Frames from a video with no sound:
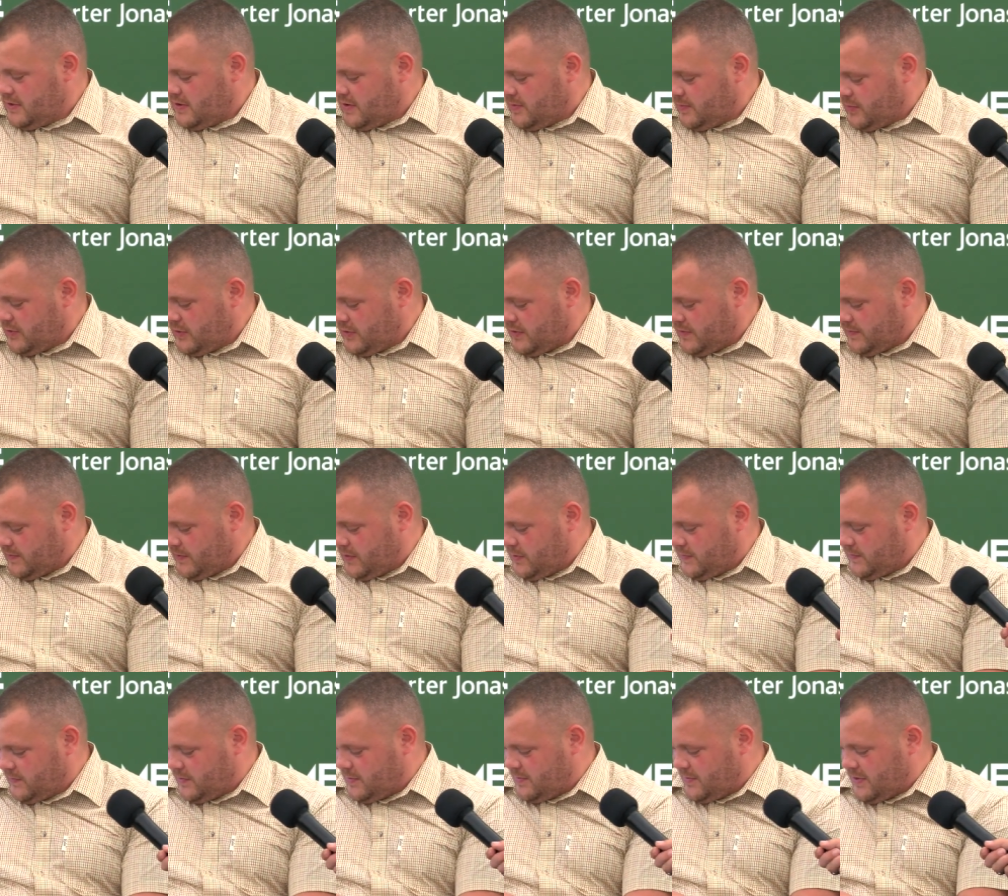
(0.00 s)
I brought a
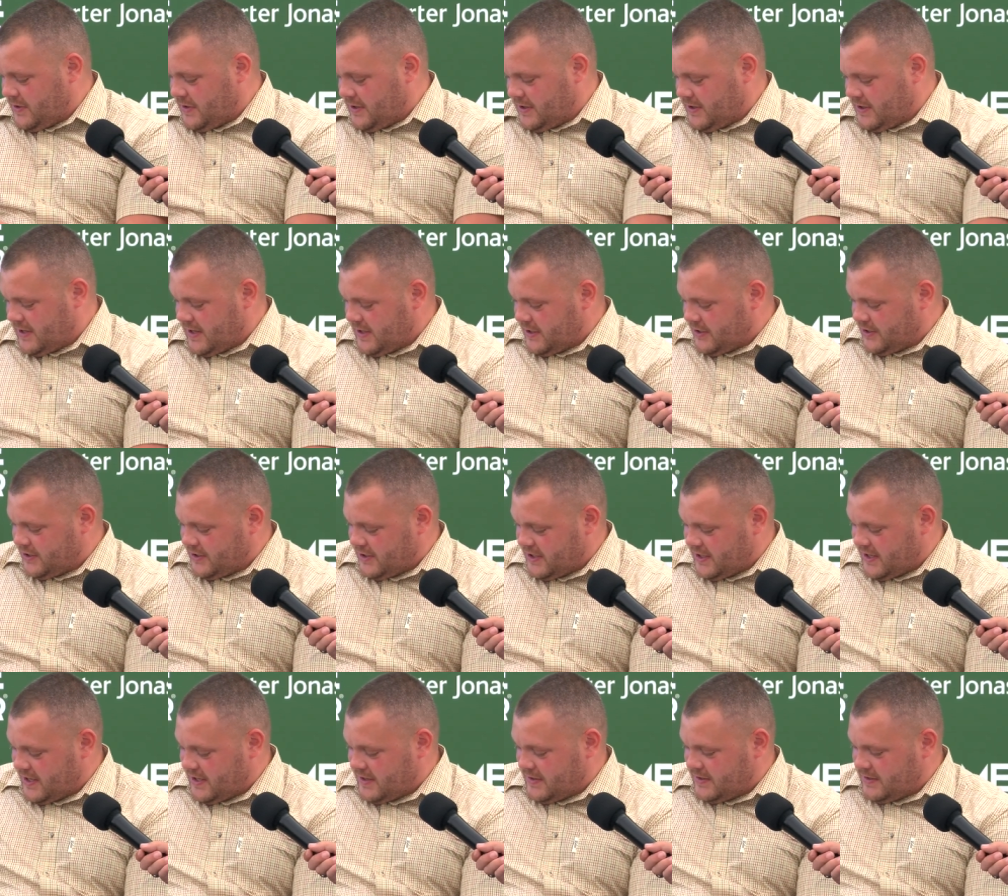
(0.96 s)
few from my collection
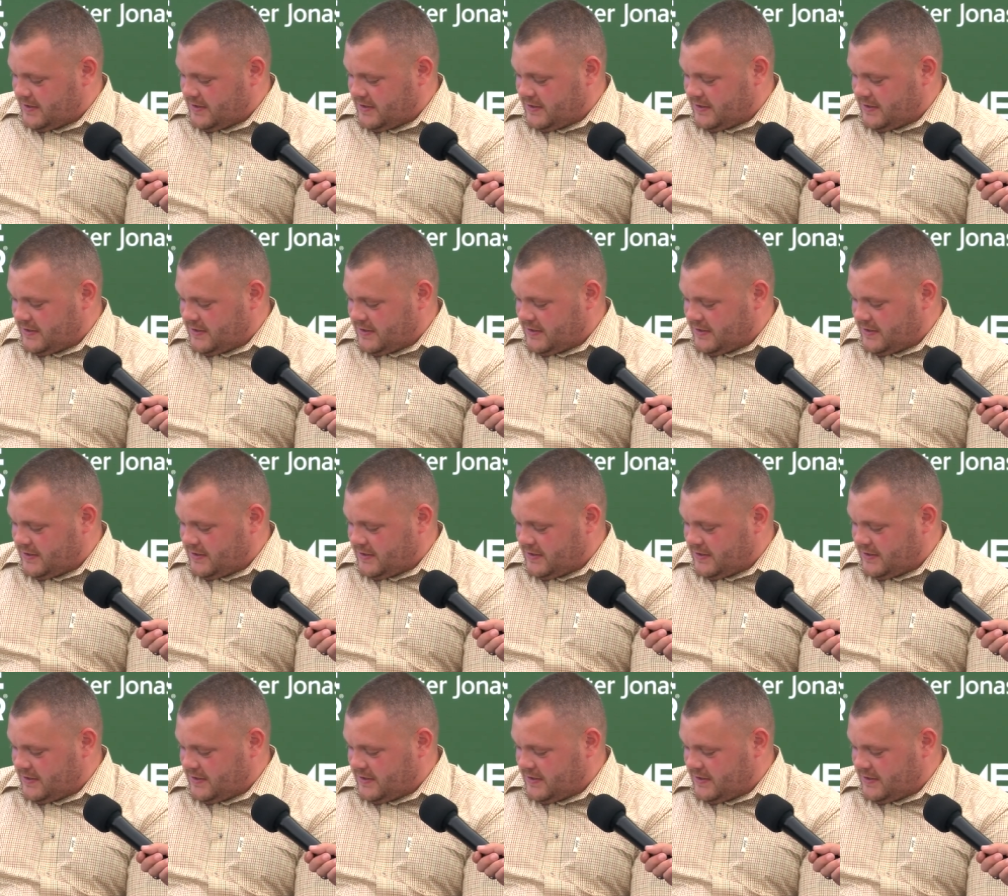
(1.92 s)
here.